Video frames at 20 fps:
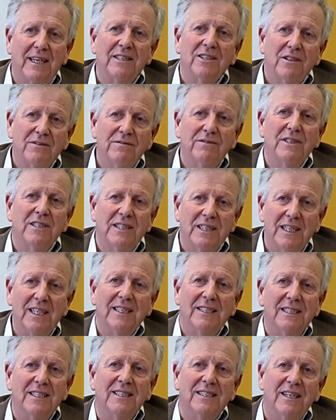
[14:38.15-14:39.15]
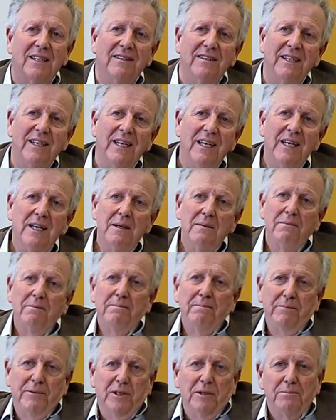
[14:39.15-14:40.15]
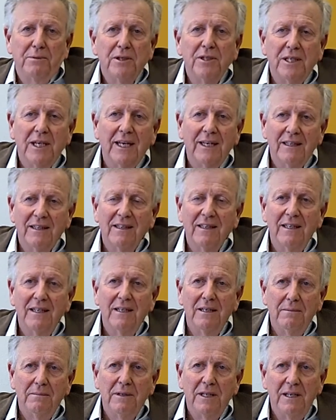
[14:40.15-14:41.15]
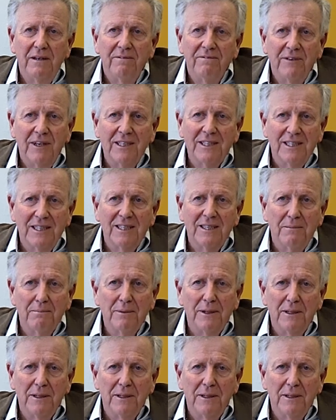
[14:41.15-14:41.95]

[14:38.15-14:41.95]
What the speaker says: That's obvious and necessary to protect the investor,